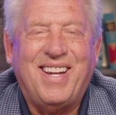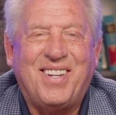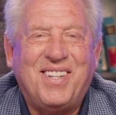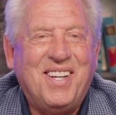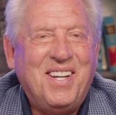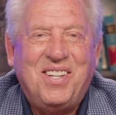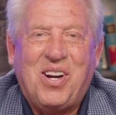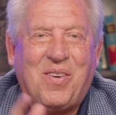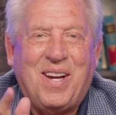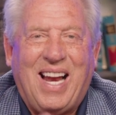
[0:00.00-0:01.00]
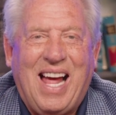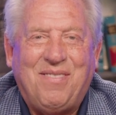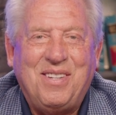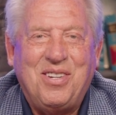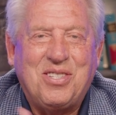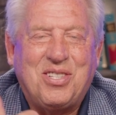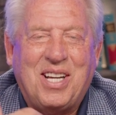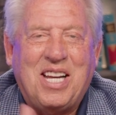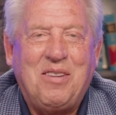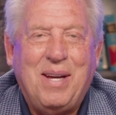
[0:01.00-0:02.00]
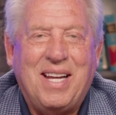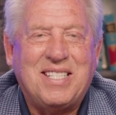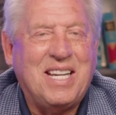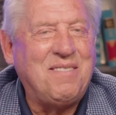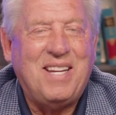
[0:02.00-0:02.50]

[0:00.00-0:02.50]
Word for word: you're, you're already laughing. You're just looking at me and saying,